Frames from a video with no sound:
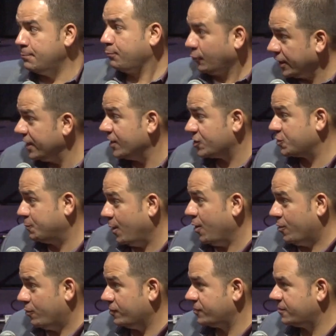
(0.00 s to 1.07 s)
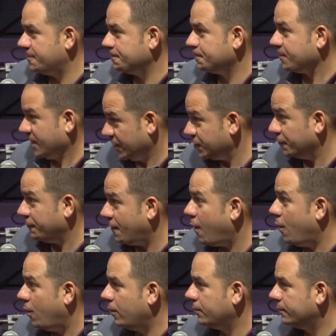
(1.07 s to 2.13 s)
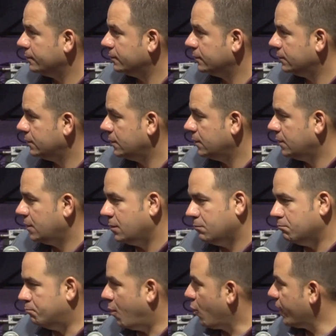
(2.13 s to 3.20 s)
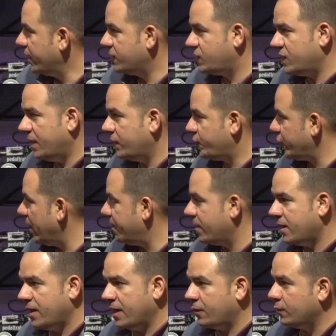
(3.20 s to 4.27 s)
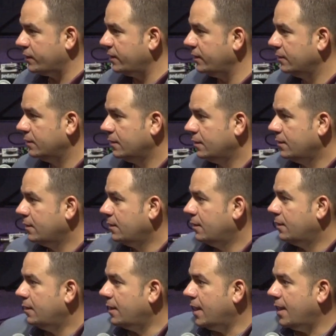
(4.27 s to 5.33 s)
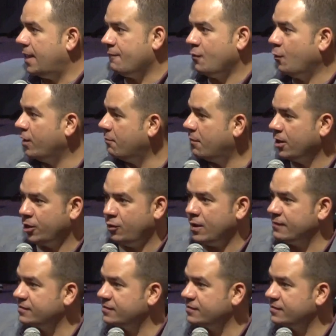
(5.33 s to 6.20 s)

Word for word: predisposed to fall. Born in sin, shaped in iniquity, Everyone among you have